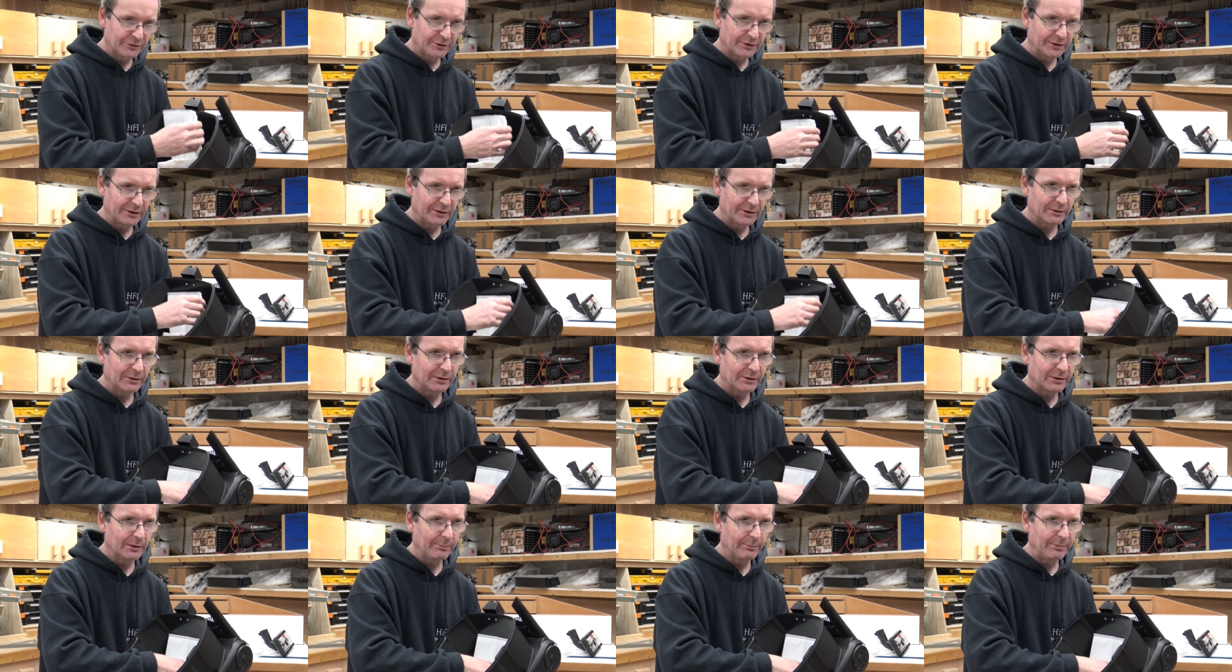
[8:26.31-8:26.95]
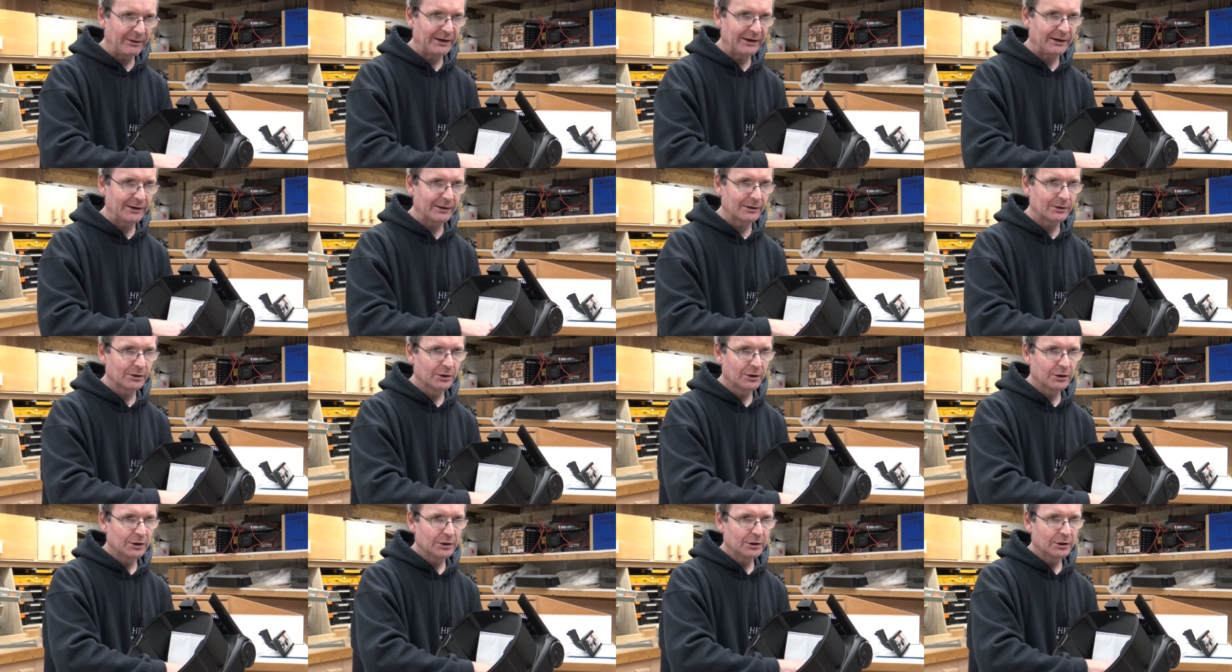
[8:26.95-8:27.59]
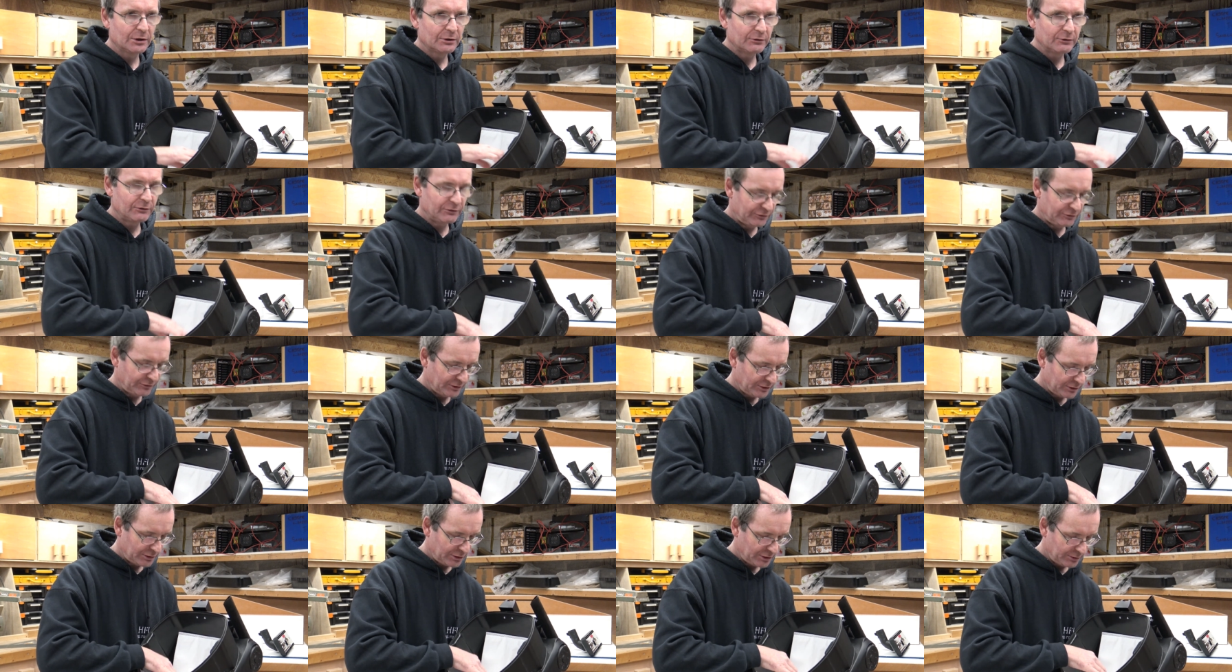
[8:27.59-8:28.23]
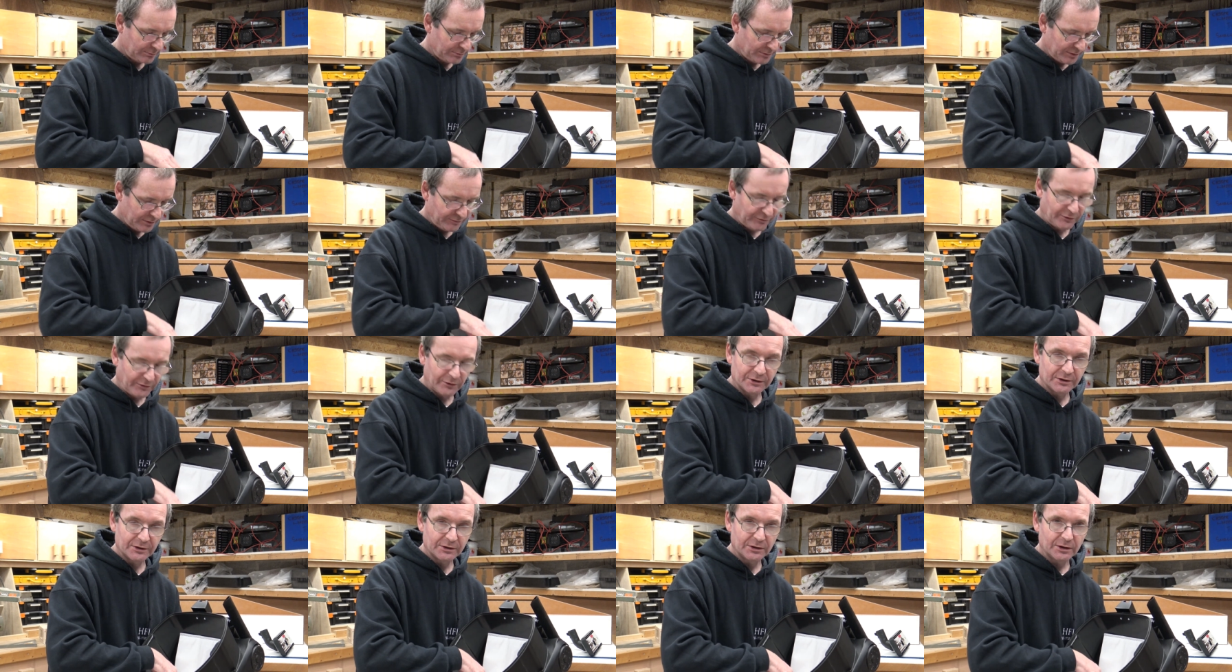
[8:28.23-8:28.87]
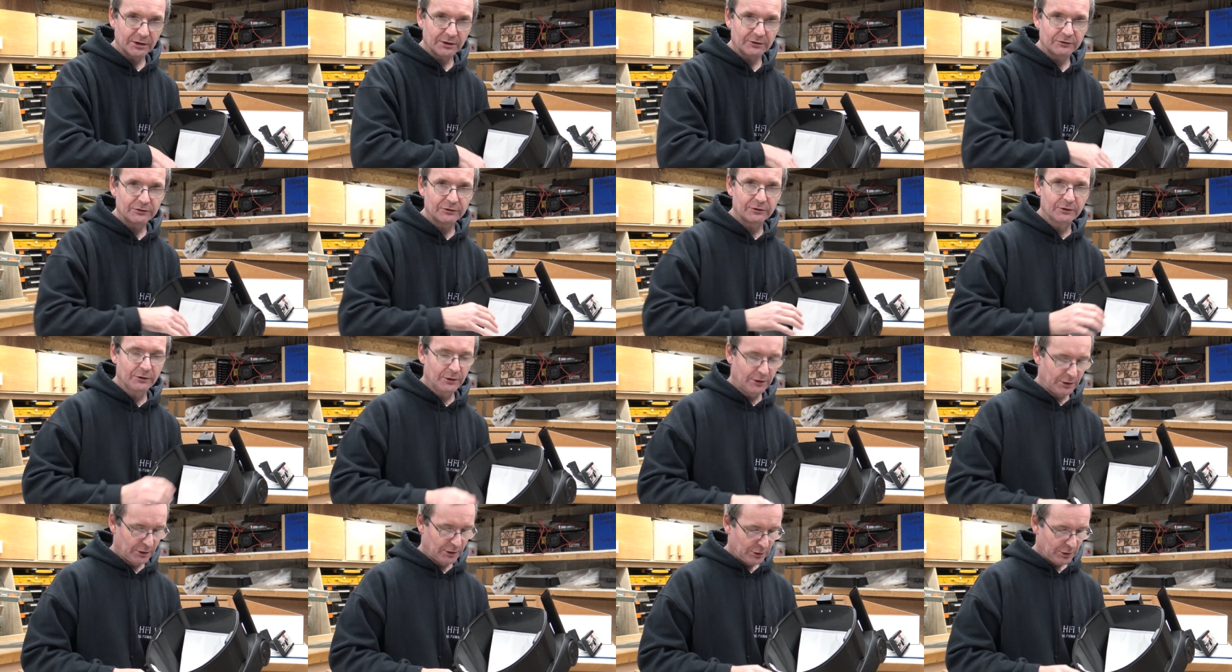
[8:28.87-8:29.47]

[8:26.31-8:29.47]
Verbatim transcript: the, the bag to suck up the fine dust